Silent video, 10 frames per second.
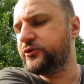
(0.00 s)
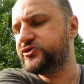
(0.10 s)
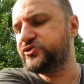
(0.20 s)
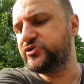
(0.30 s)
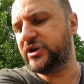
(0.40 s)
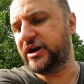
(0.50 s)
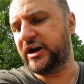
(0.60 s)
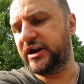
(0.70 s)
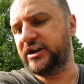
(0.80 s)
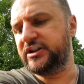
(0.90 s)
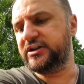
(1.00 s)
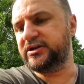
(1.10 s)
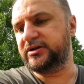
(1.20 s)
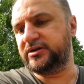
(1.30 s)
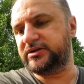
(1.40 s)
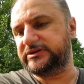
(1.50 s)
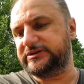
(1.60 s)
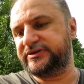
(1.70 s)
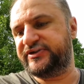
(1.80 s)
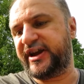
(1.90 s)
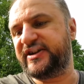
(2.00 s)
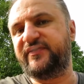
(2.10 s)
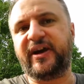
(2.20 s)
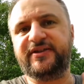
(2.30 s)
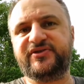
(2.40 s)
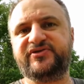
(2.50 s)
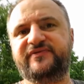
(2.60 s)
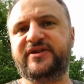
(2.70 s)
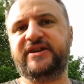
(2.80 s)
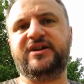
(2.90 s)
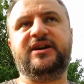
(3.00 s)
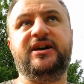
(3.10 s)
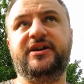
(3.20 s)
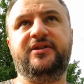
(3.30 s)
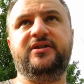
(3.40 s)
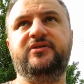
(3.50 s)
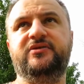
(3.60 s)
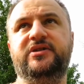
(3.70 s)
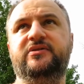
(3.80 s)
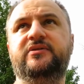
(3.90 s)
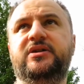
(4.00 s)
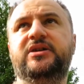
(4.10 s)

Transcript: to take advantage of the AI, you know,